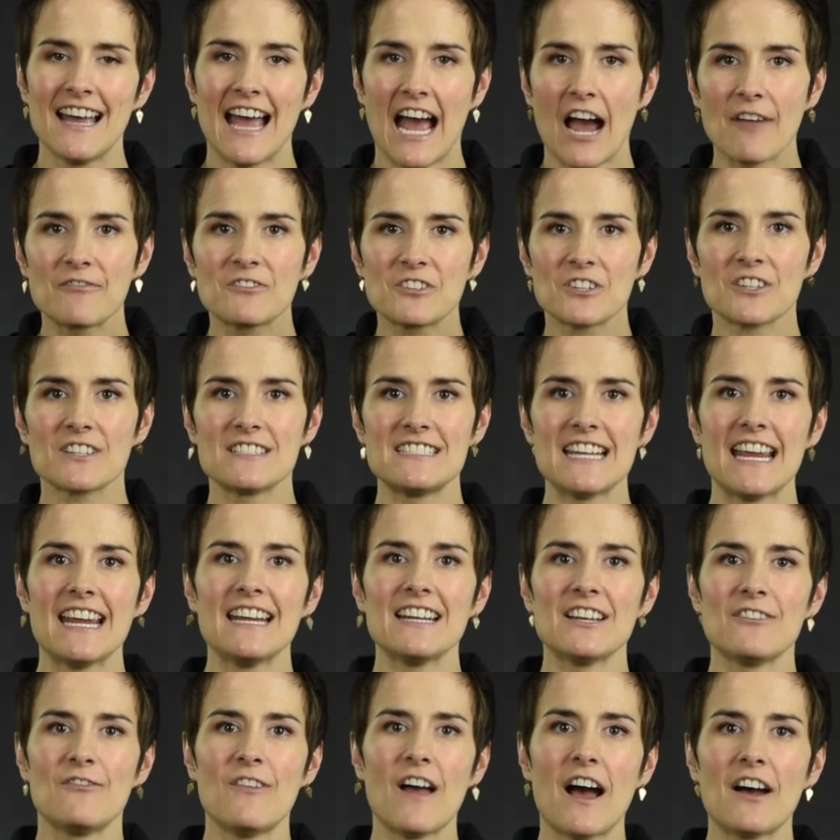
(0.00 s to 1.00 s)
After your
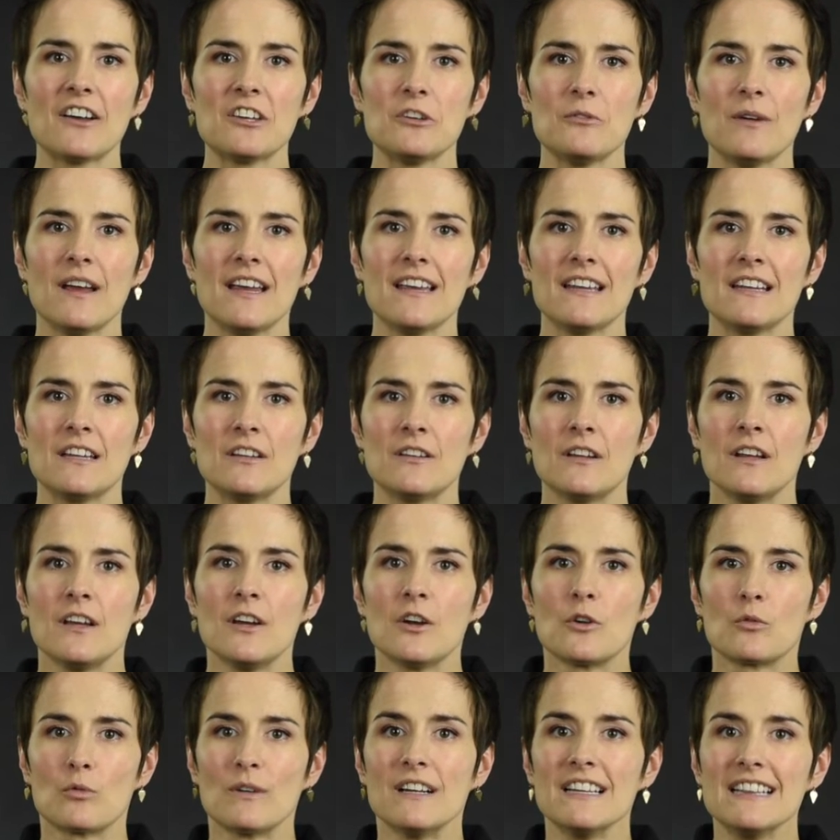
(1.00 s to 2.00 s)
date, evaluate and
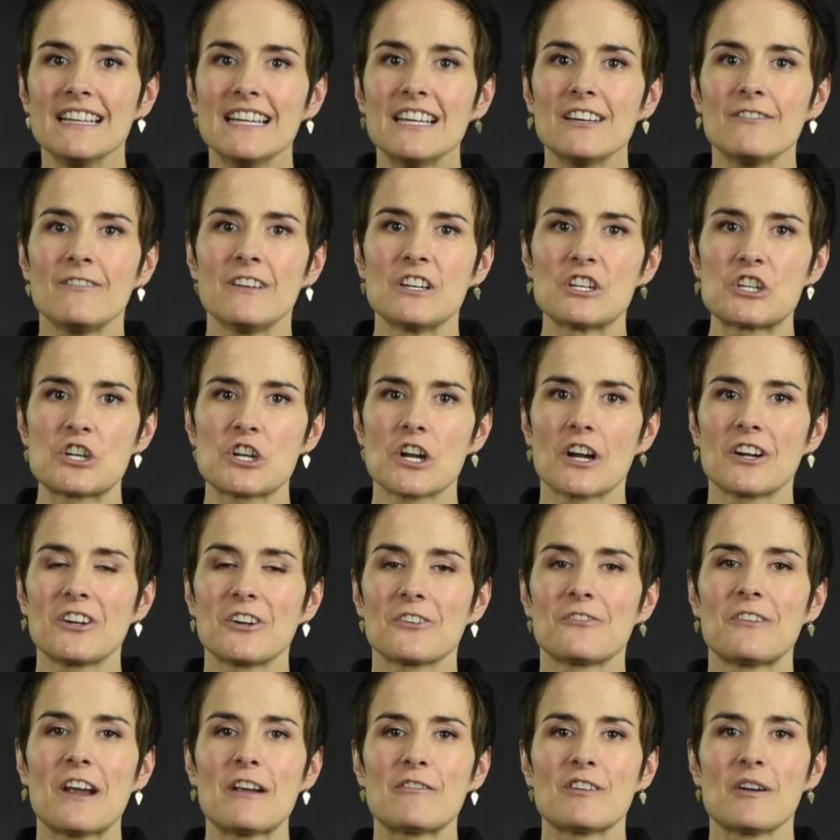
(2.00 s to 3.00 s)
relive and share
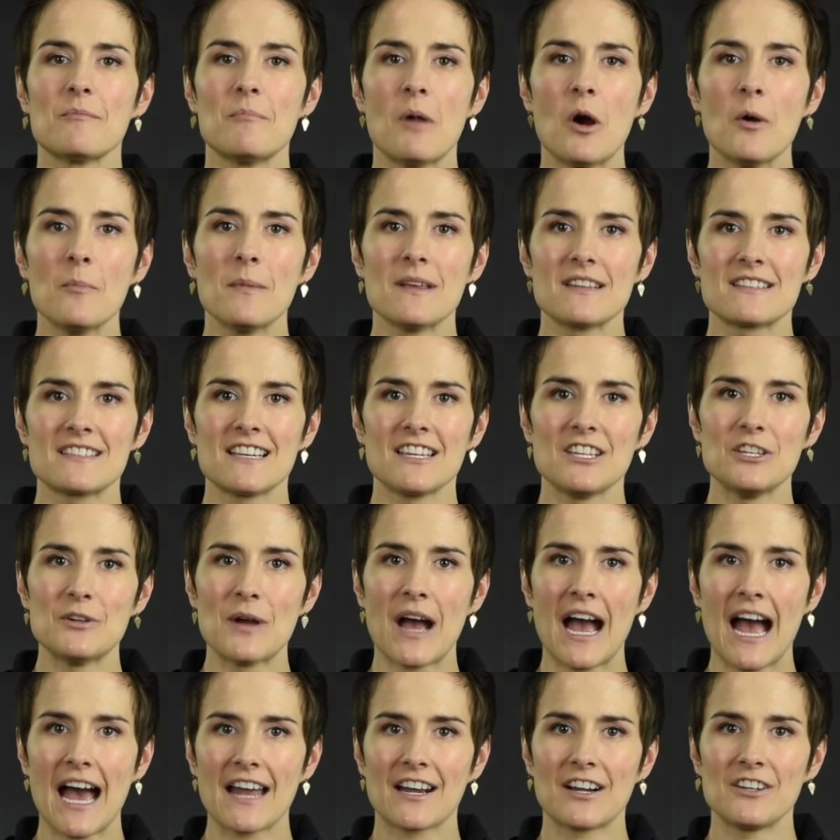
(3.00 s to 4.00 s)
your favorite moments that
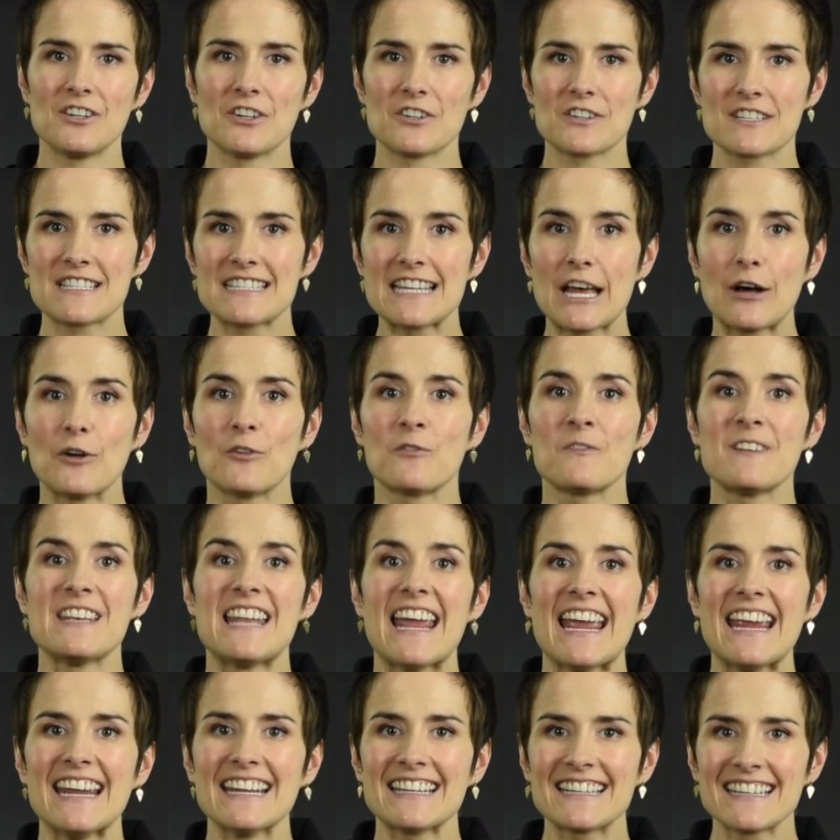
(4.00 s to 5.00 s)
you had on your self
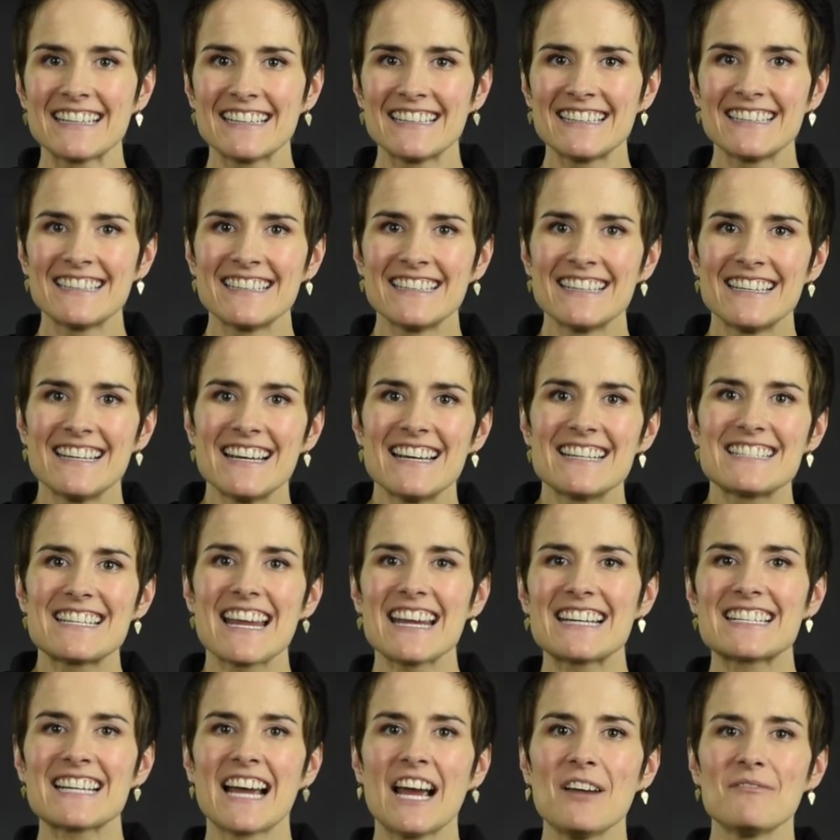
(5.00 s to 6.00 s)
date.
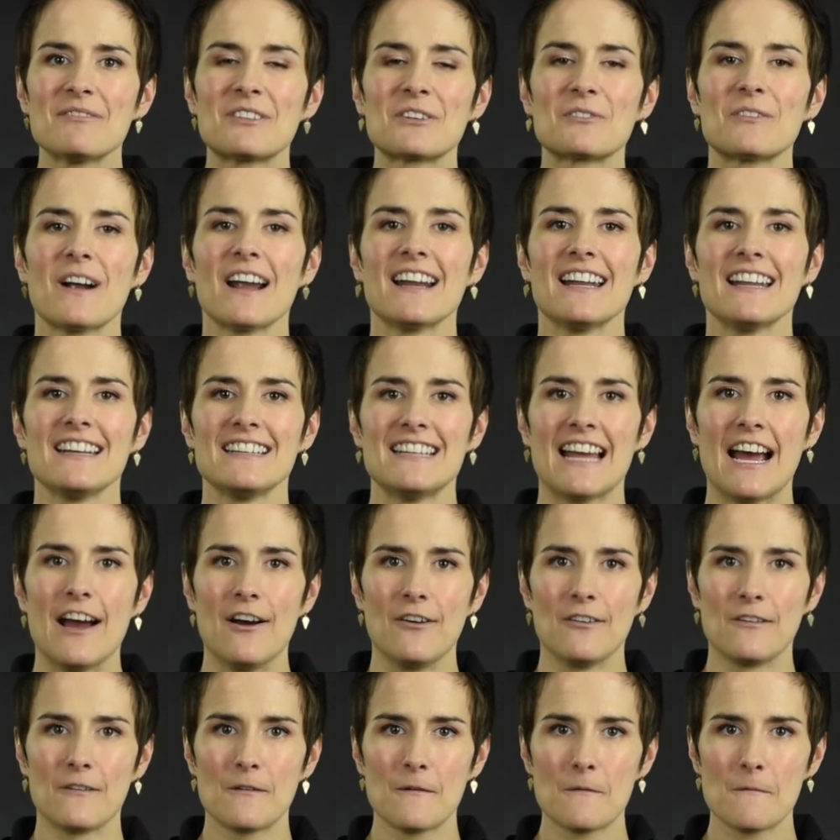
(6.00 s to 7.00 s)
Take time to write it
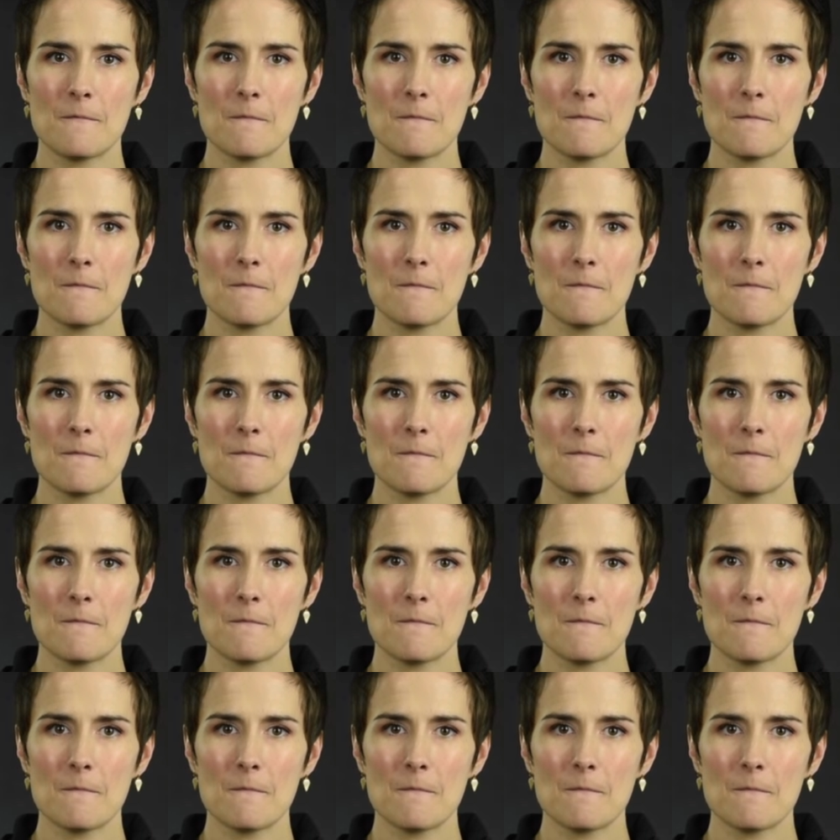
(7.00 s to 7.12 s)
down.